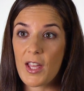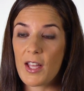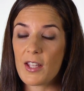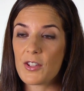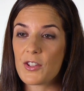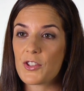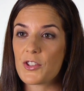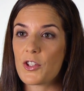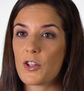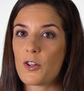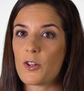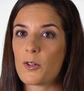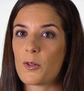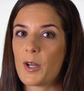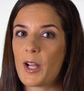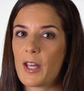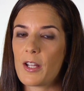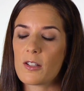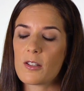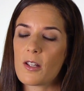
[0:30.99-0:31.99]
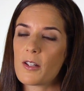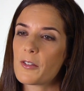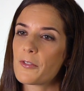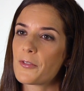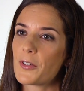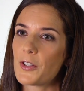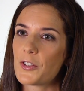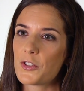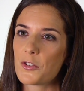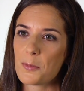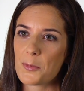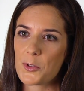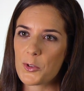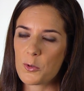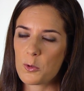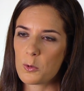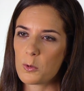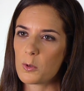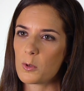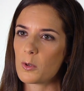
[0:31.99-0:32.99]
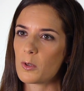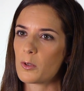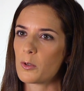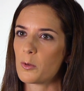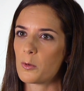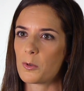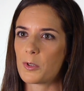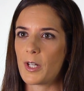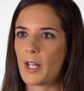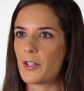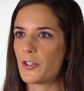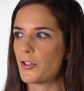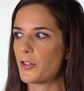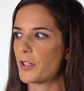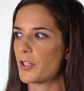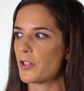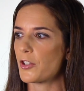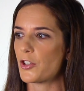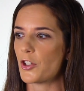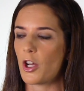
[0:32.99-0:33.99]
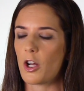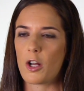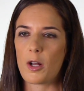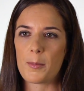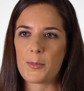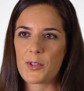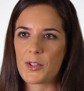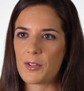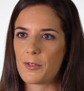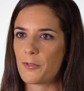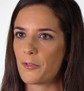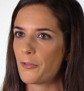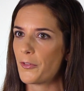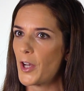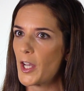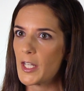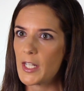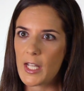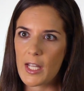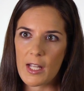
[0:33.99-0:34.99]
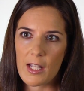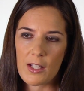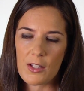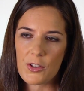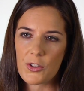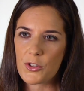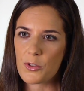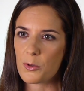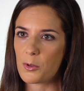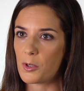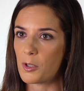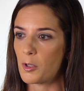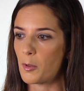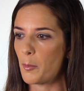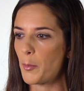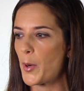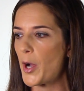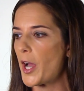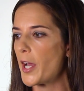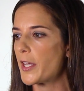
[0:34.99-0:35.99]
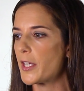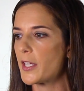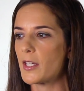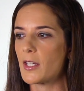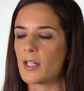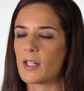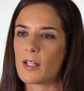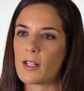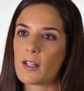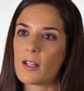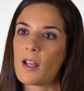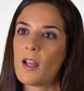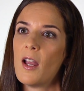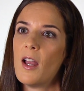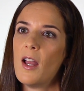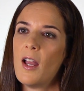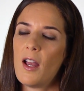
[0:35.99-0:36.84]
And so I had a lot of friends from school who were entering jobs in finance or buying,